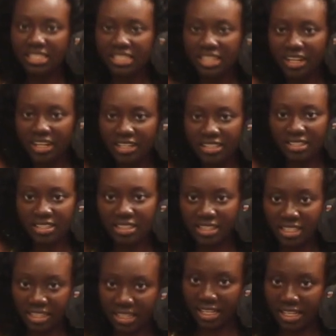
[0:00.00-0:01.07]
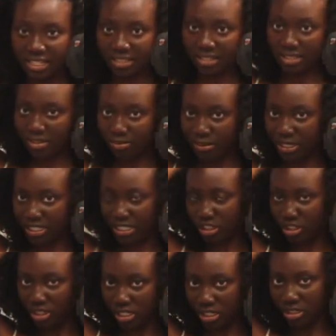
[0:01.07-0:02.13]
tucked the lace because I
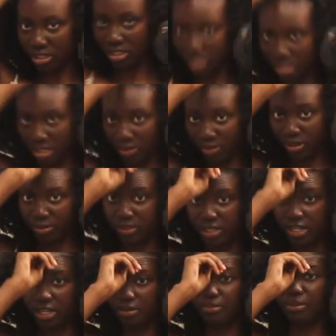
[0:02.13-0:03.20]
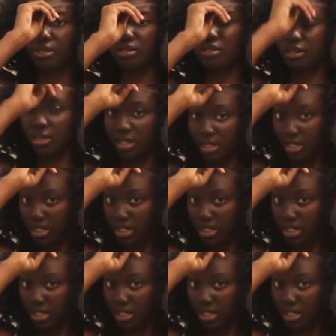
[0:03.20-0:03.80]
just needed to see what it was like. But